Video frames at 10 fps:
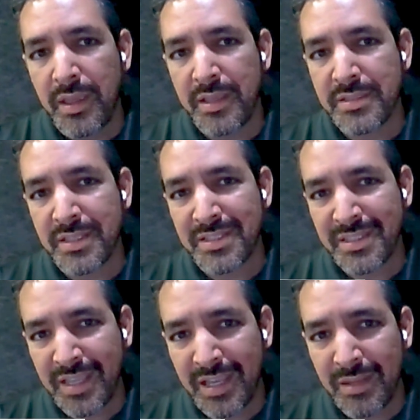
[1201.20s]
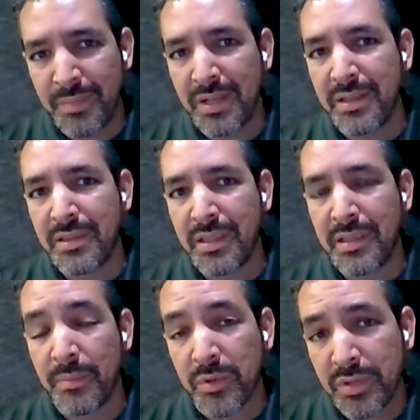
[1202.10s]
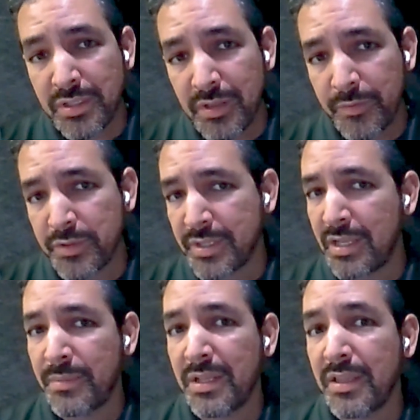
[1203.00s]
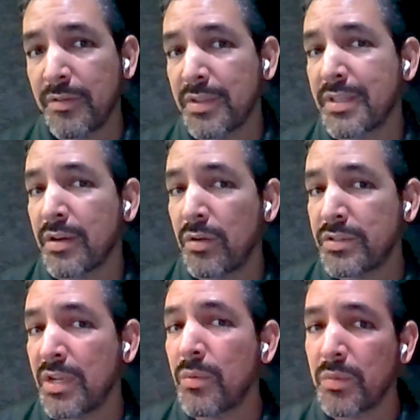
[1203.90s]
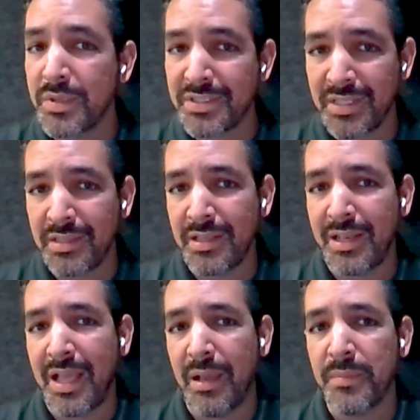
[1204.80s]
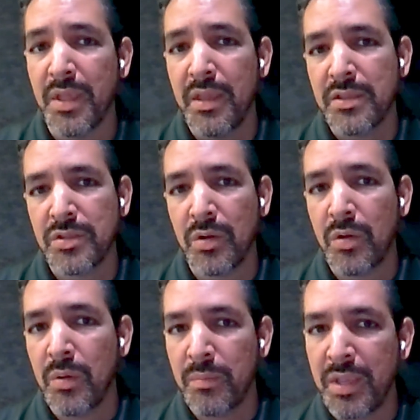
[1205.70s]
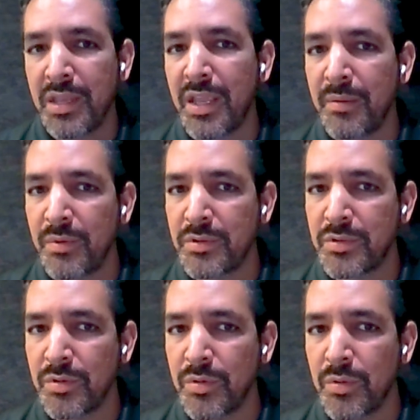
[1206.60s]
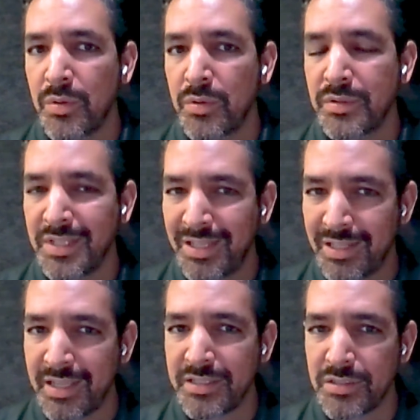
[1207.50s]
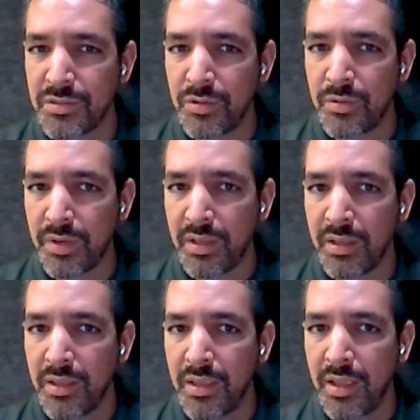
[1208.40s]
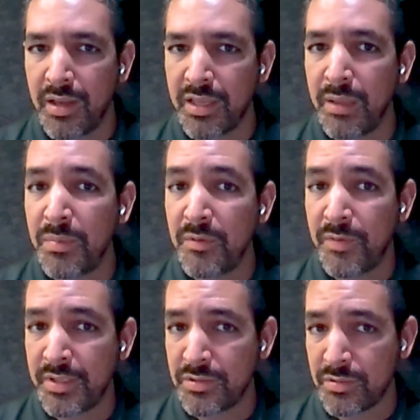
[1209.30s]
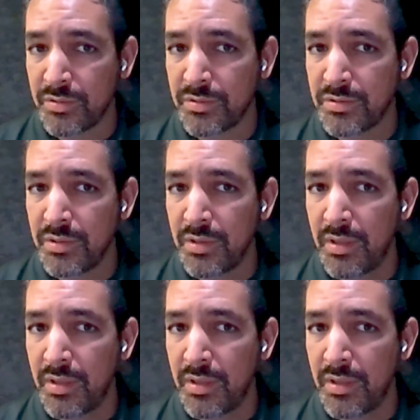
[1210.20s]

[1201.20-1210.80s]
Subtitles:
is the scalability, the potential for scalability of the technology and what we see in the lab. So being able to tell that story and keep investors